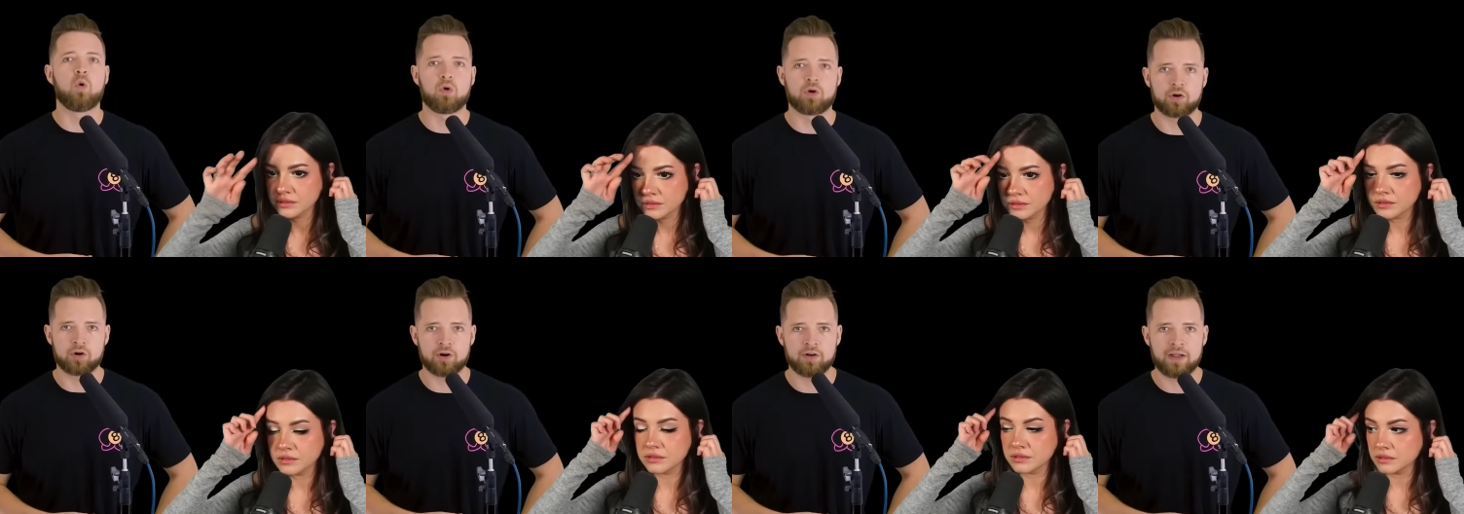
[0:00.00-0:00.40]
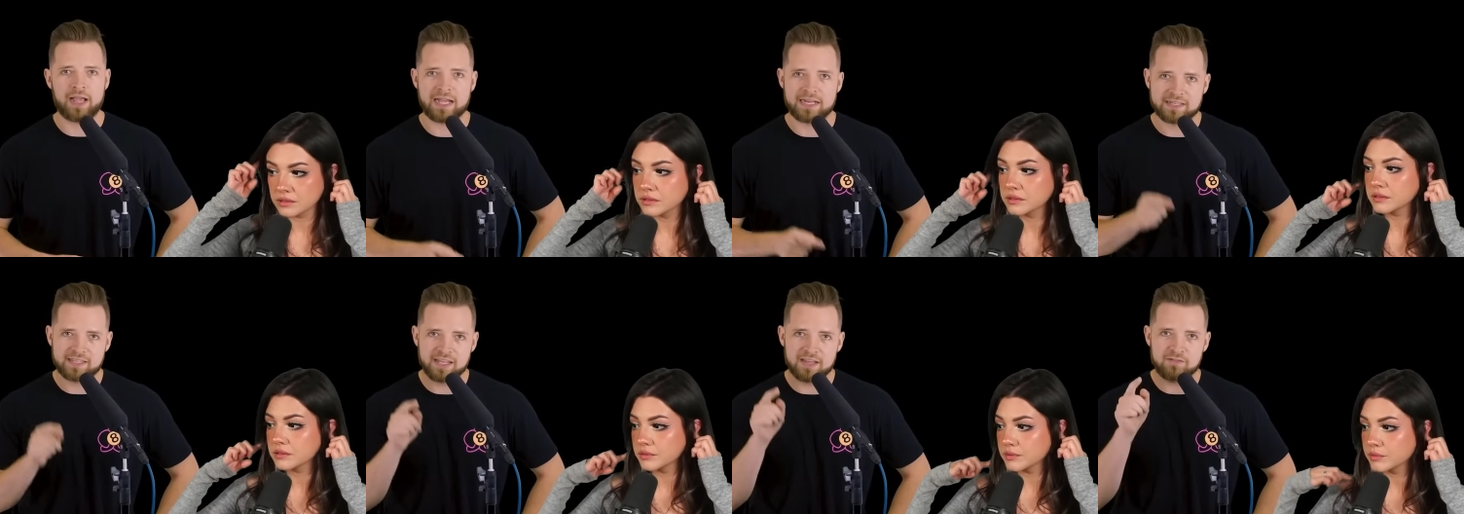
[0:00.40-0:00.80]
Speaker 1: in
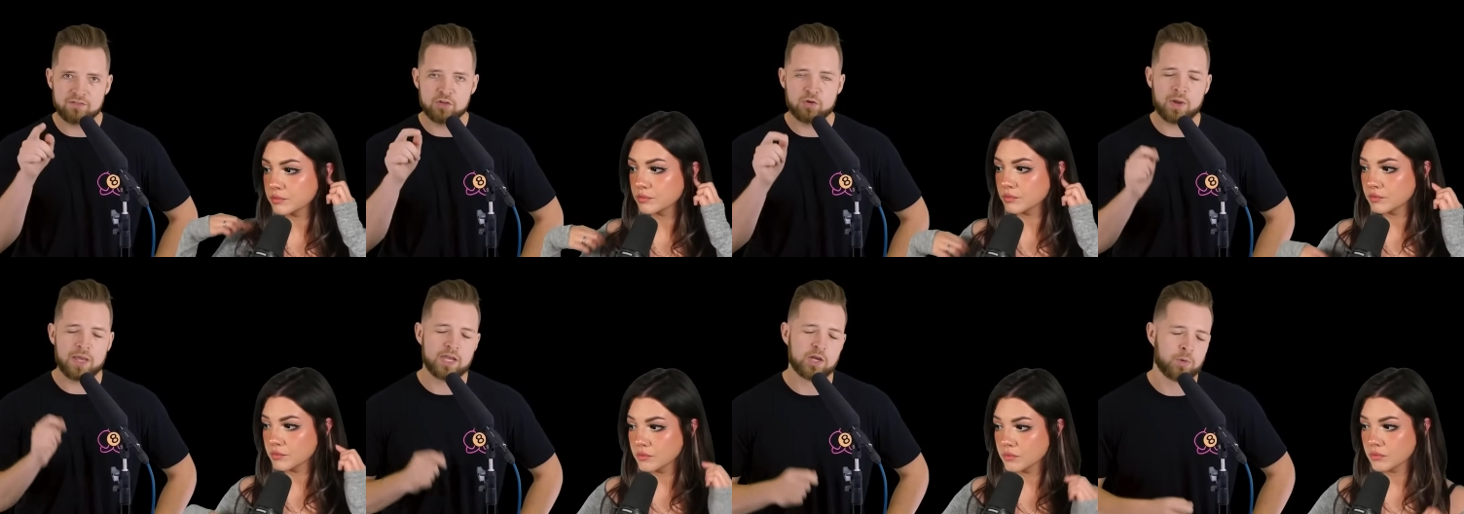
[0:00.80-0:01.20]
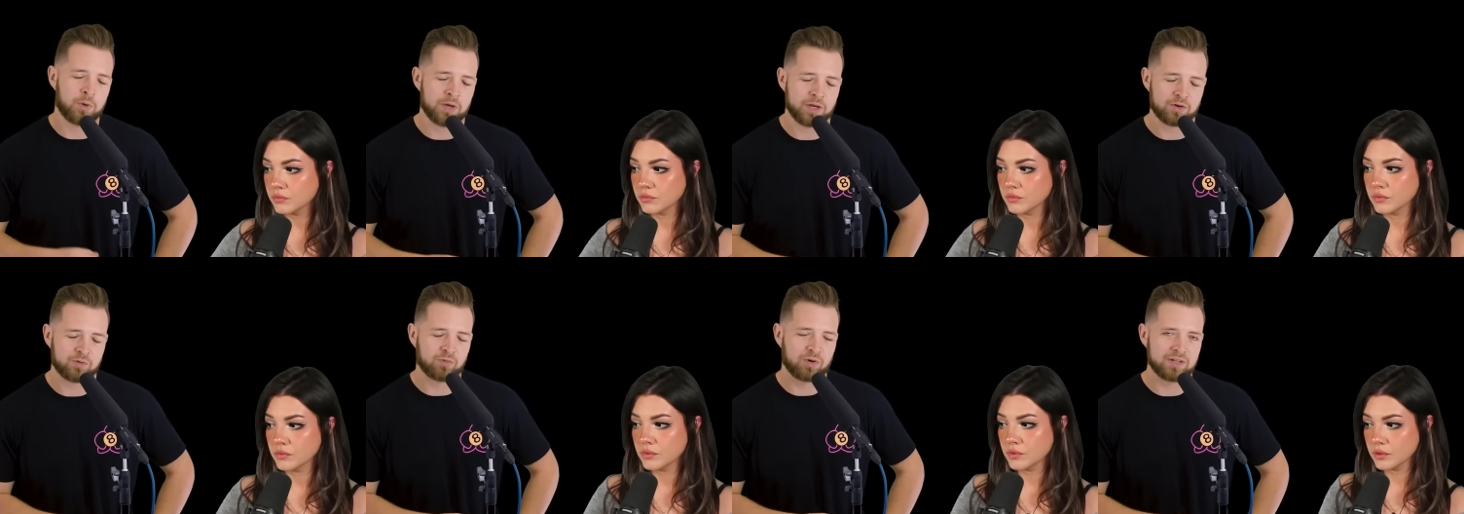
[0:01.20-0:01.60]
order and give you
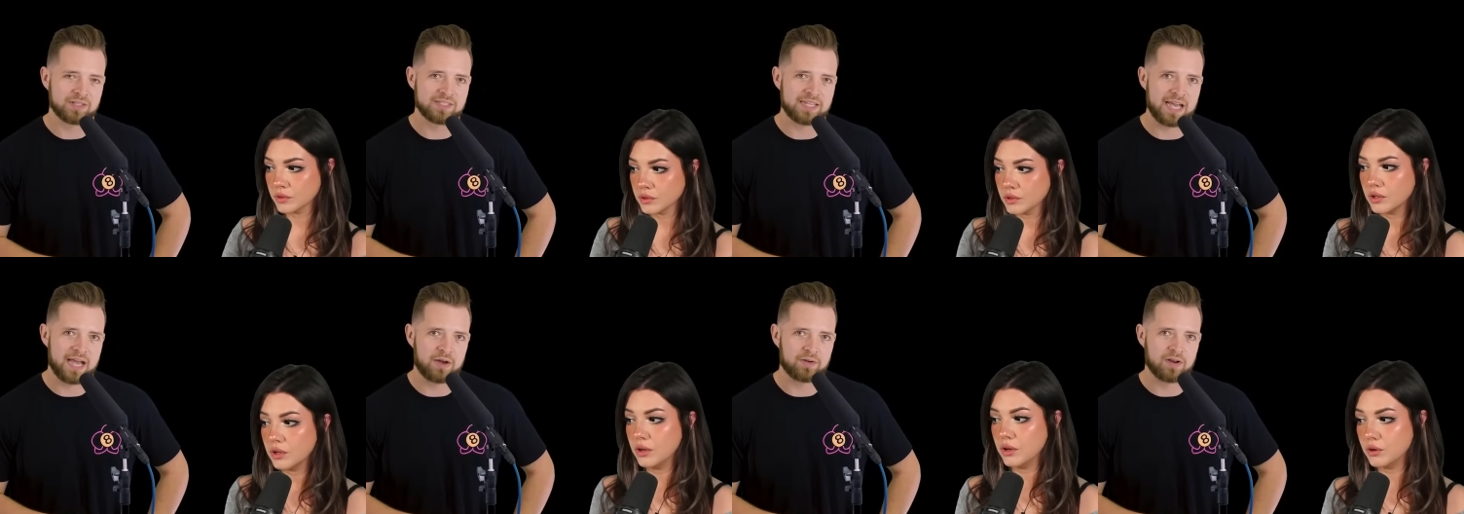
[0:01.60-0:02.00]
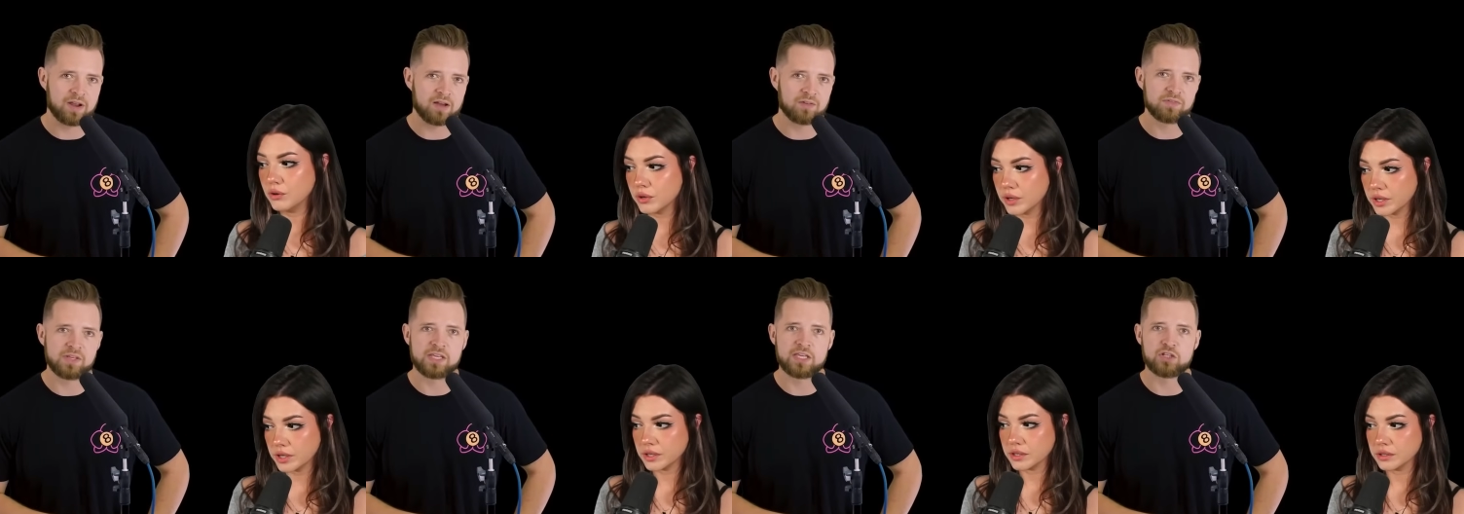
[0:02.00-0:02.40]
a quick
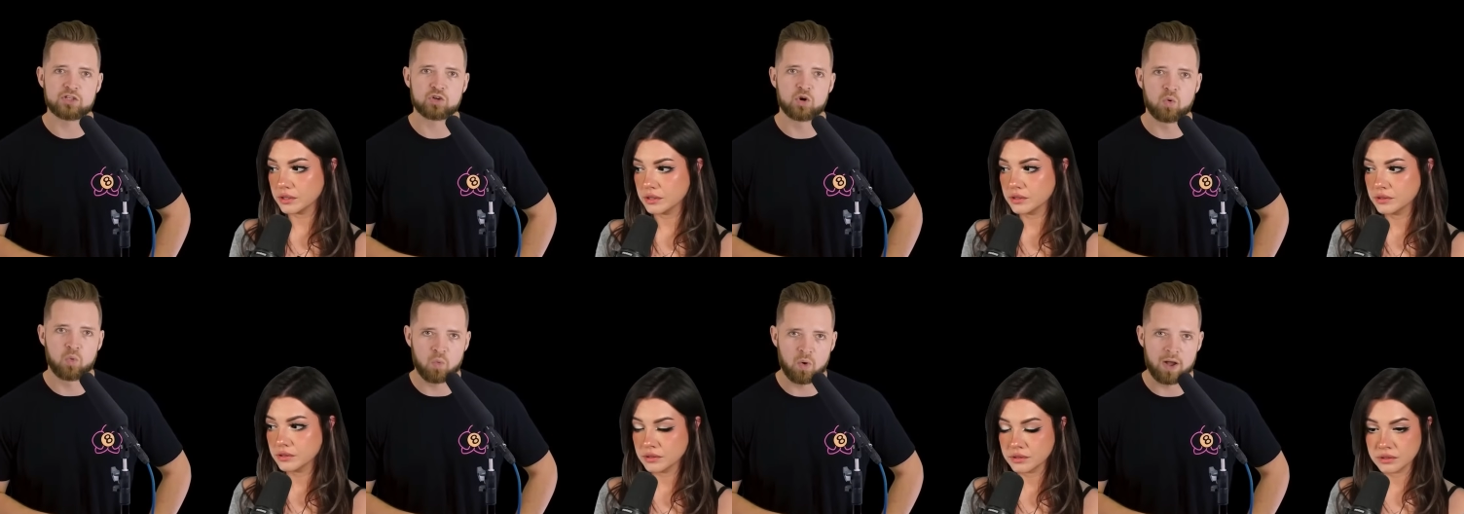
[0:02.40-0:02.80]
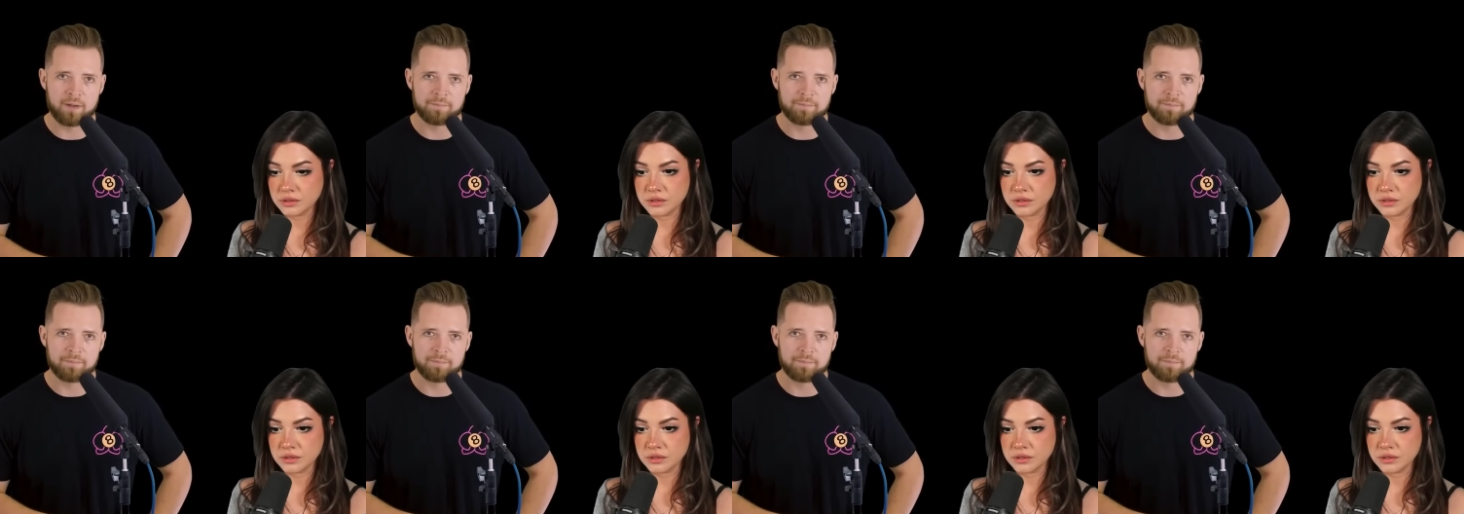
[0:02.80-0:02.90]
rundown of each